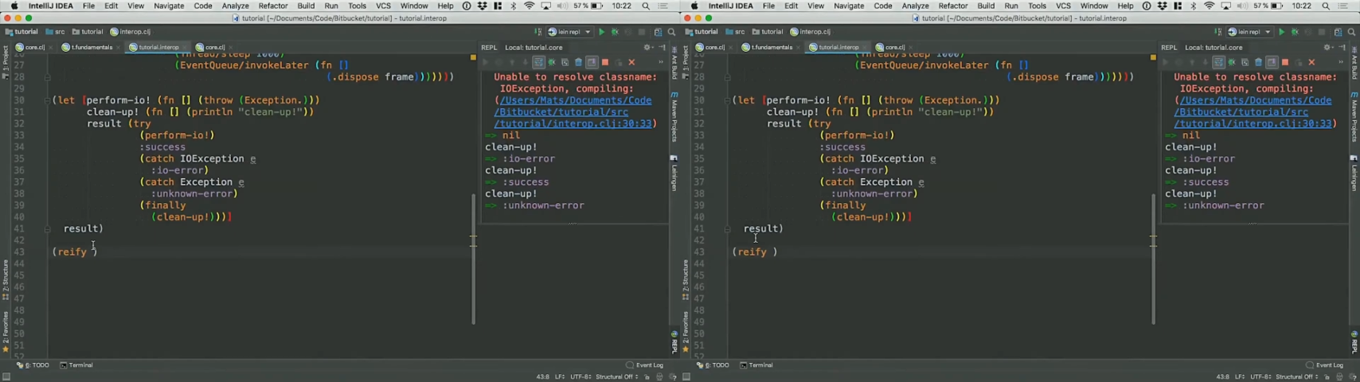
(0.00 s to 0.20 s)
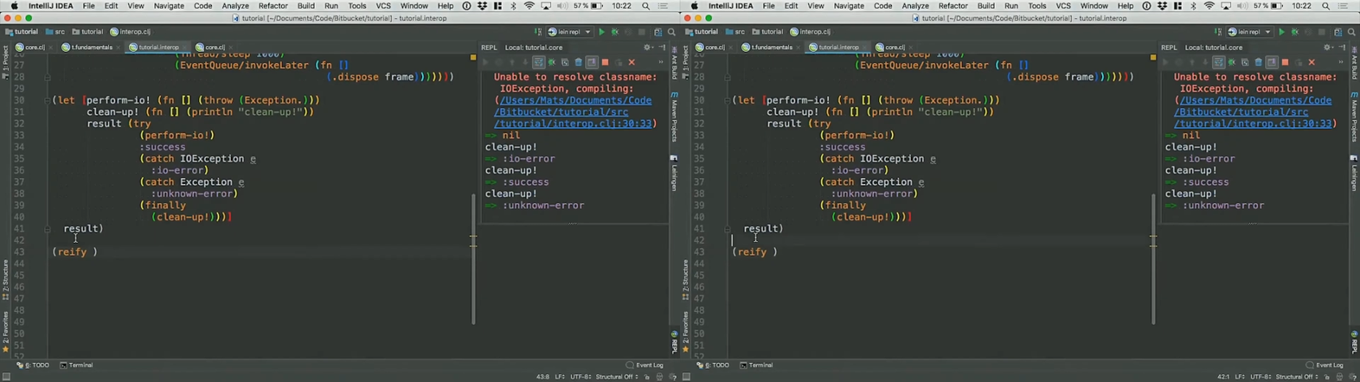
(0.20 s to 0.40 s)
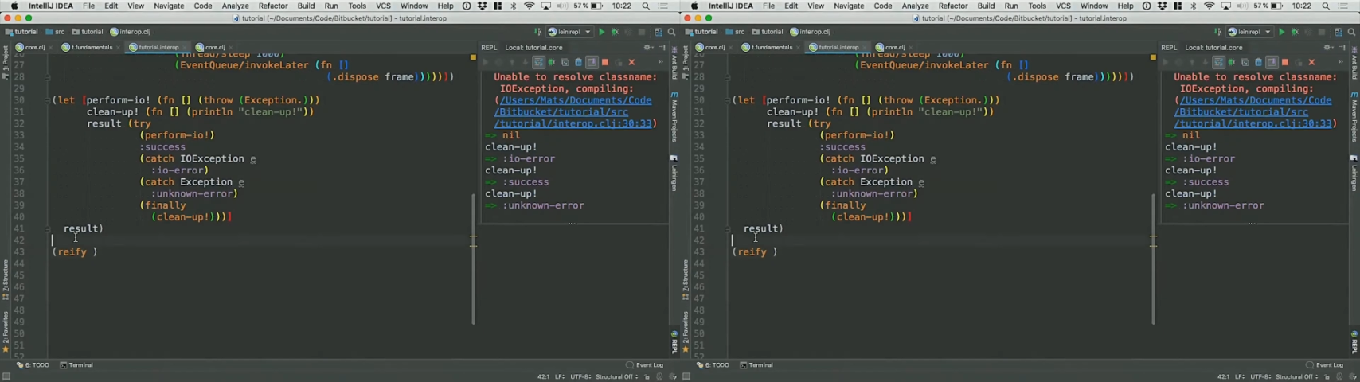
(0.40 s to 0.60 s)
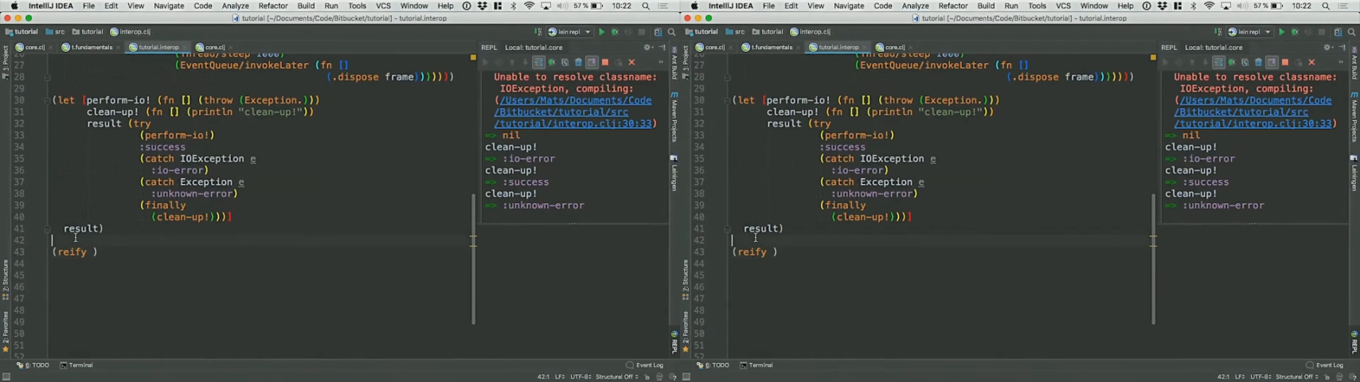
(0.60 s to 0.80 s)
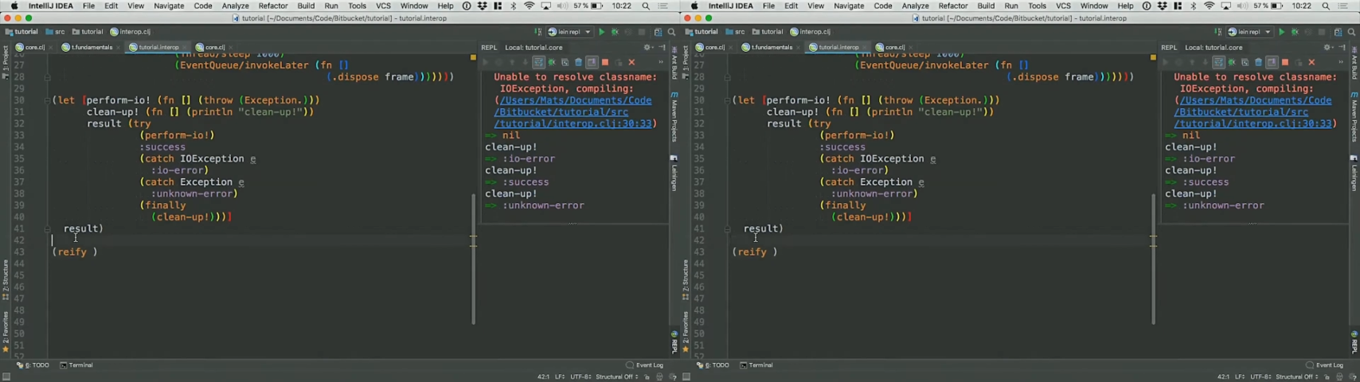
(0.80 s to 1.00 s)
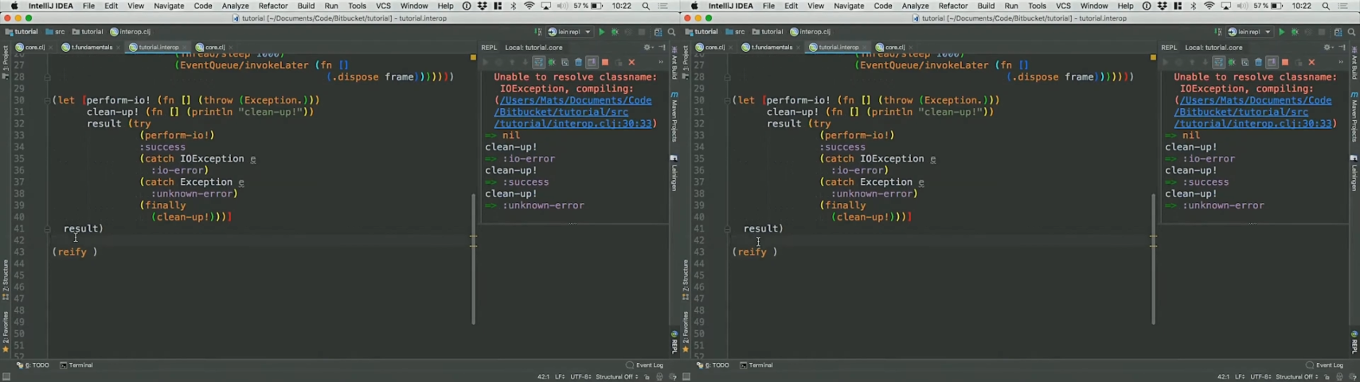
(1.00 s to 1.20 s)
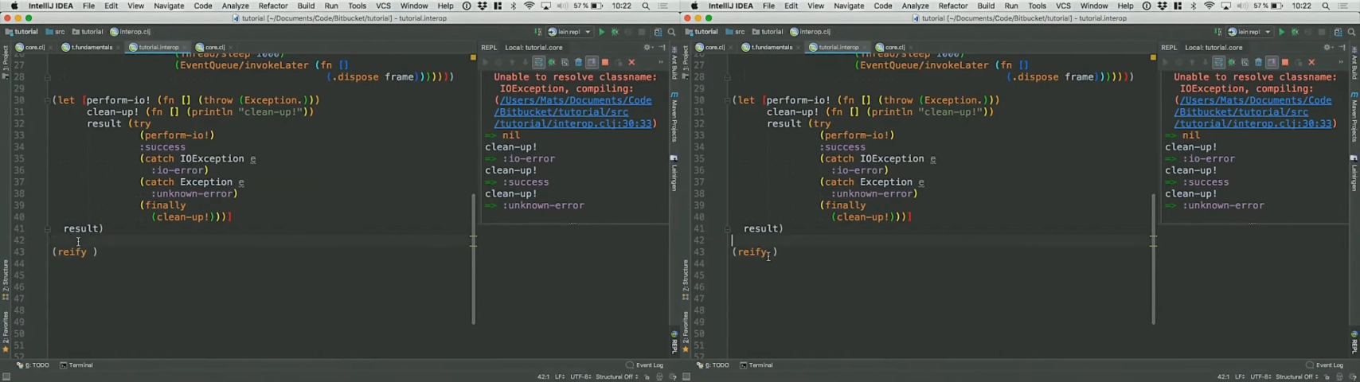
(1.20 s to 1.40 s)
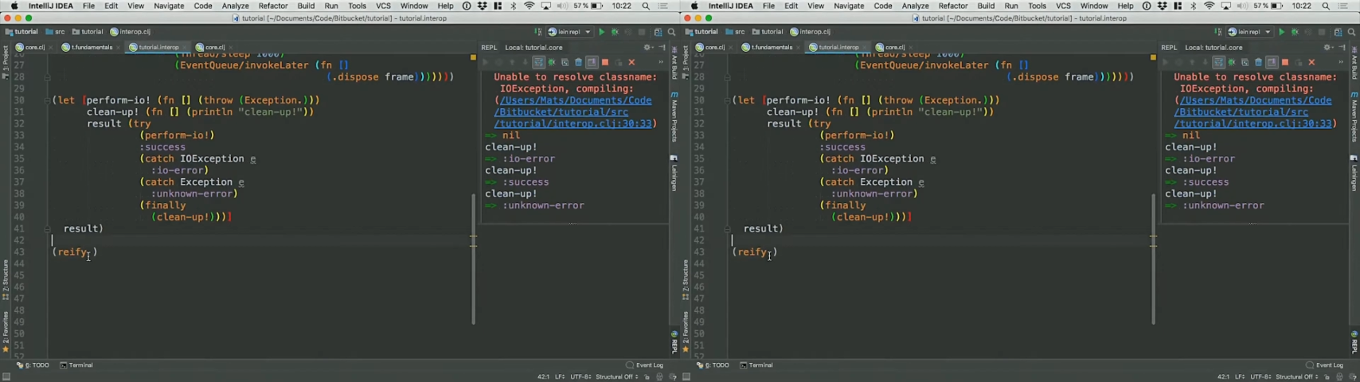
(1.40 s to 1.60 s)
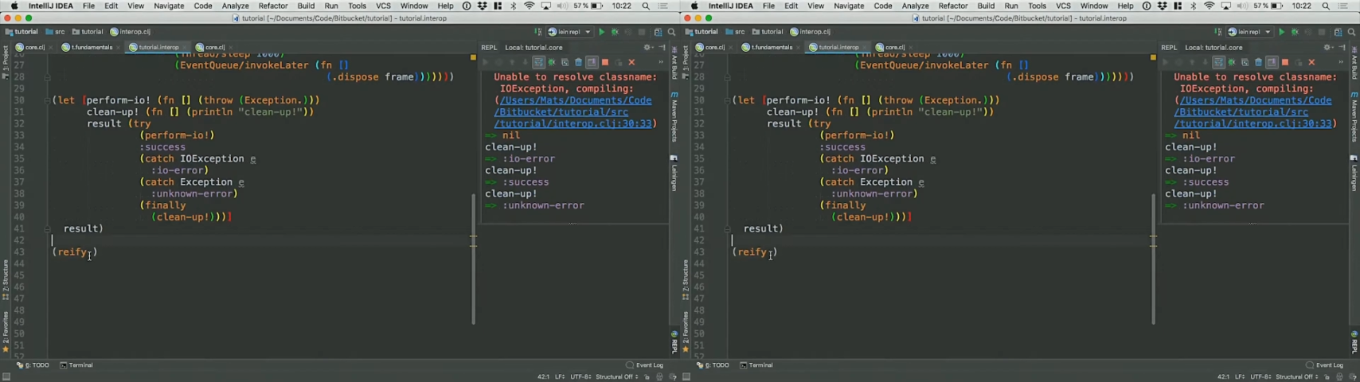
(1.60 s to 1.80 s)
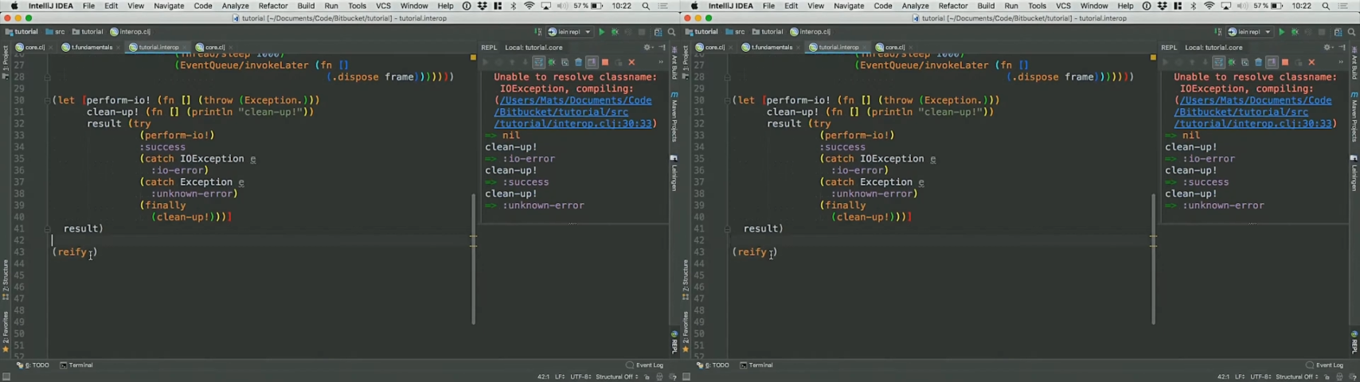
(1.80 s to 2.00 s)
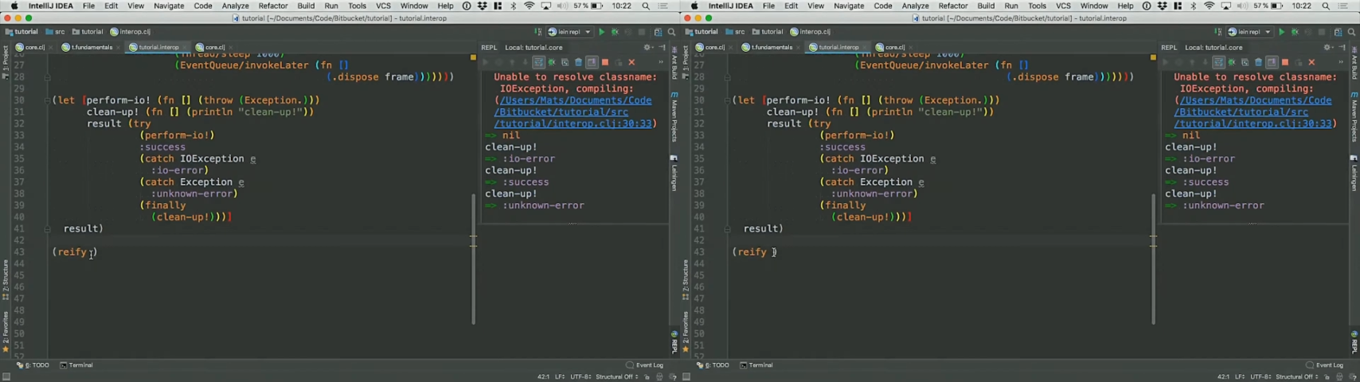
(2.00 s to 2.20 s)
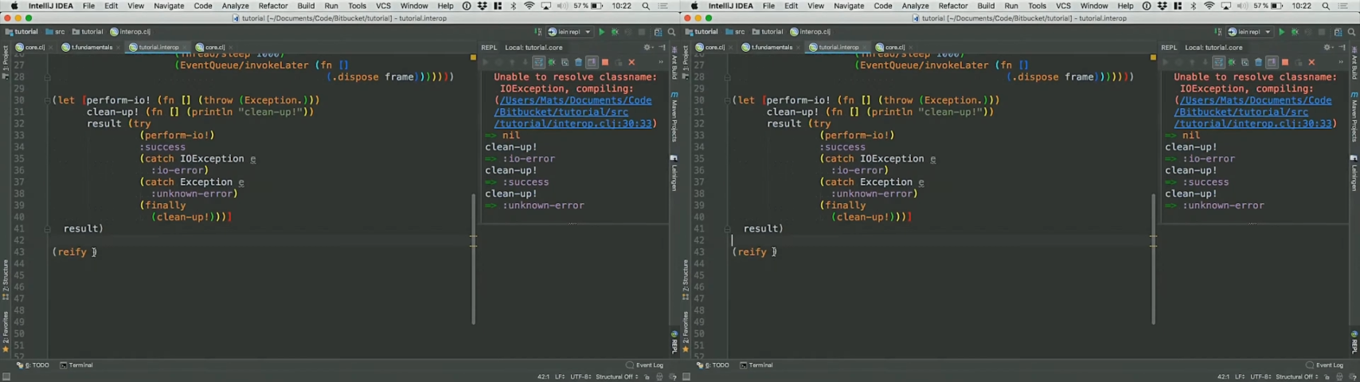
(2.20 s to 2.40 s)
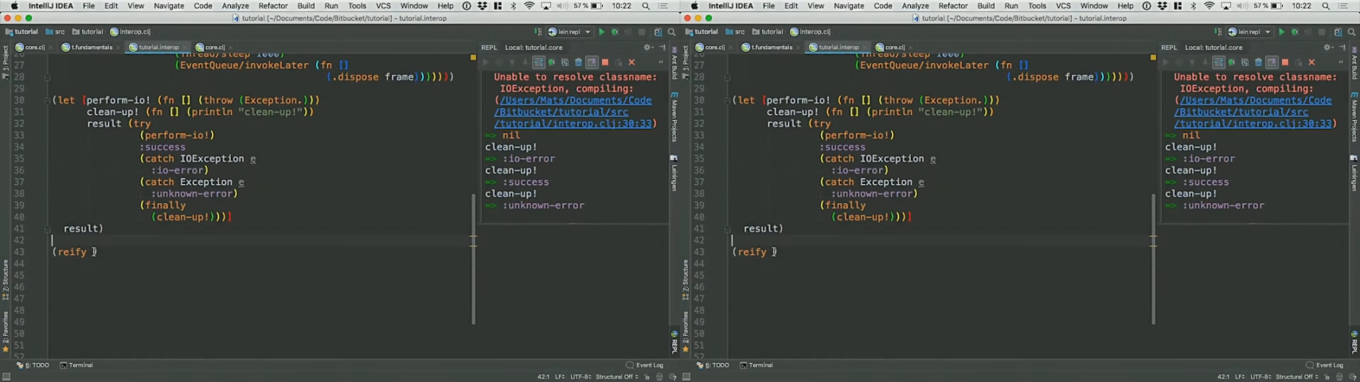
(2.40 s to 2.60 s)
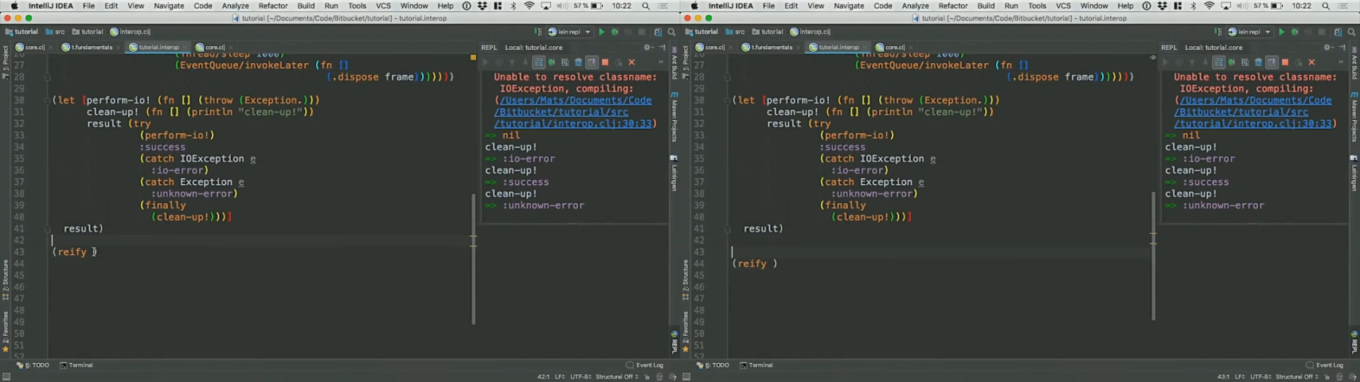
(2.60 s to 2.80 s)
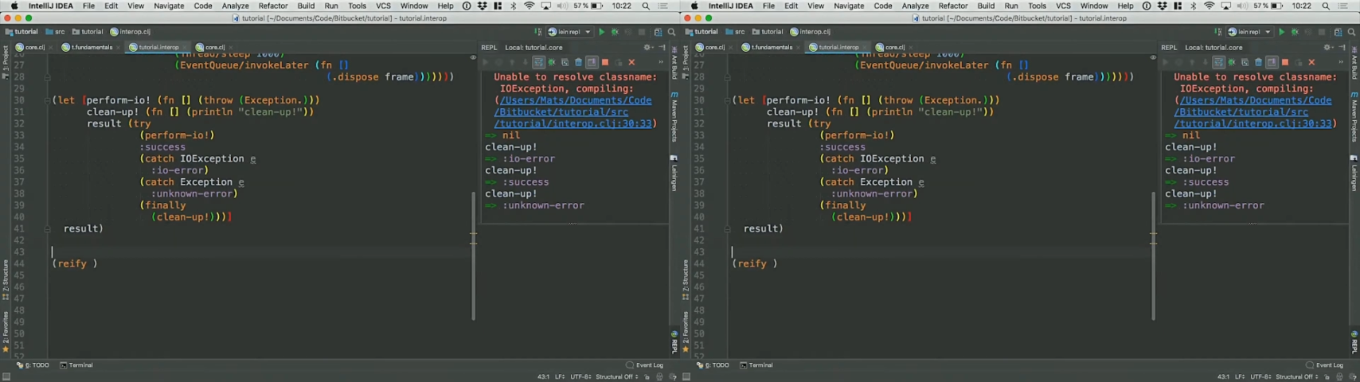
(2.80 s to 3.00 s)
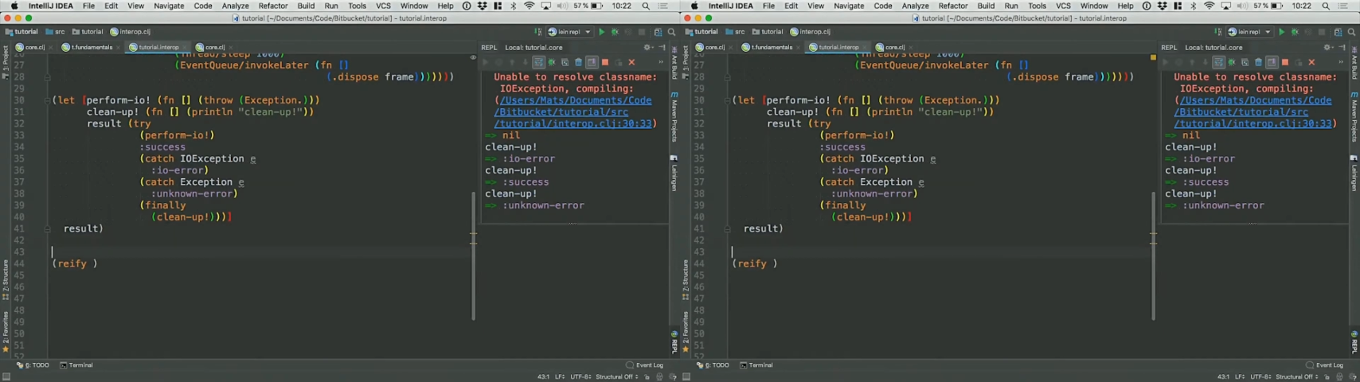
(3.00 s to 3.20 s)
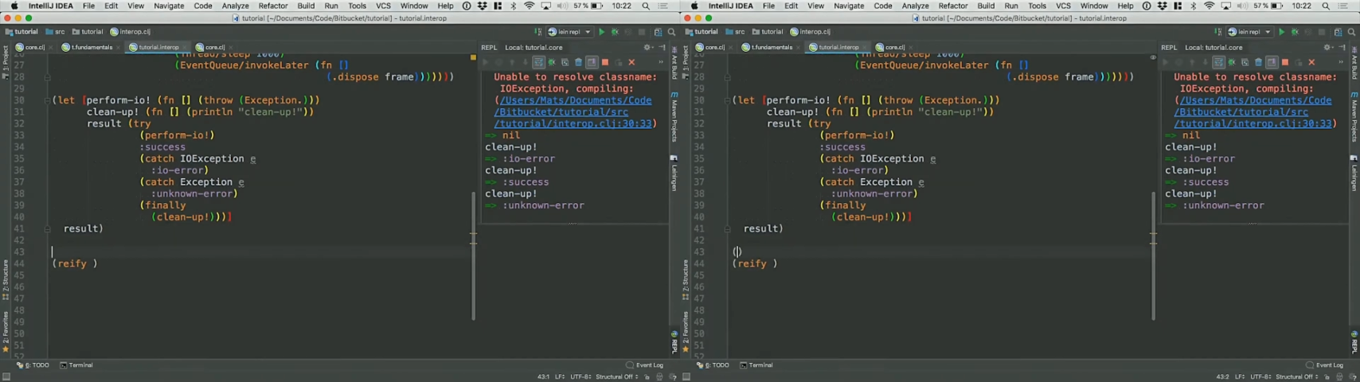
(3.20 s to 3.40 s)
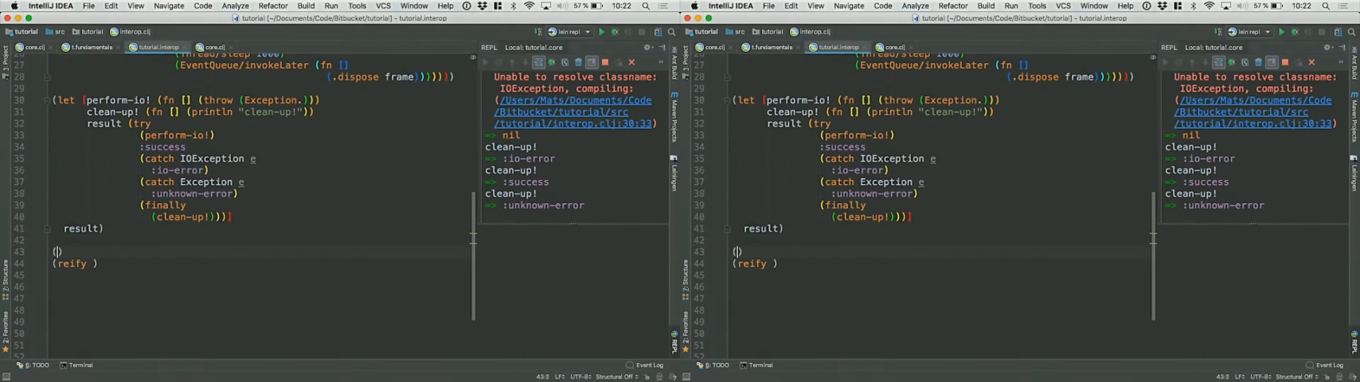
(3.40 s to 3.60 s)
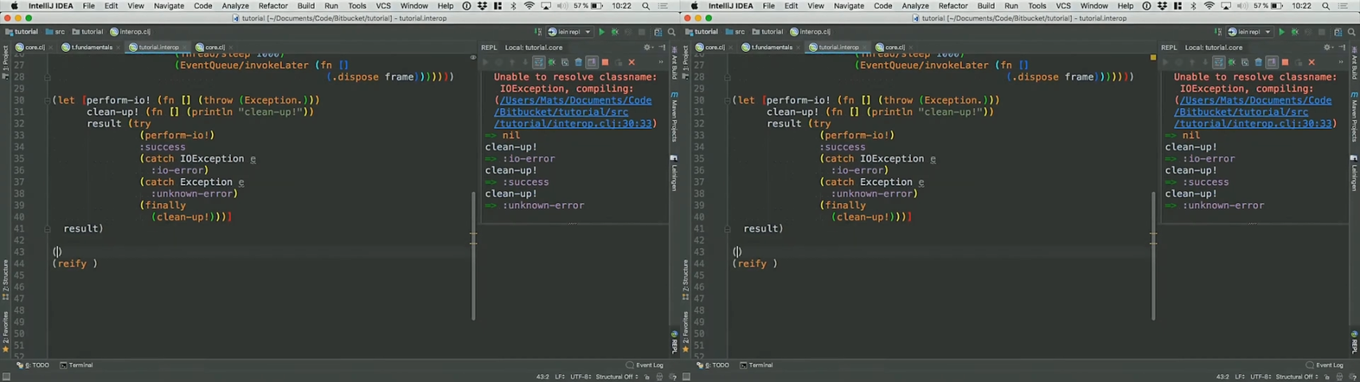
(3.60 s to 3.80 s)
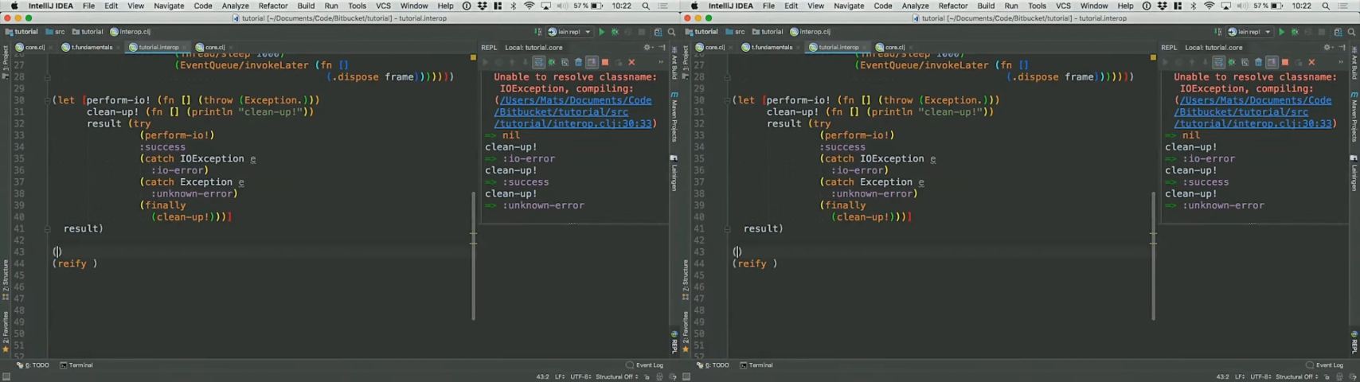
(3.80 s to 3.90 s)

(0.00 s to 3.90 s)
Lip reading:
(no speaker visible)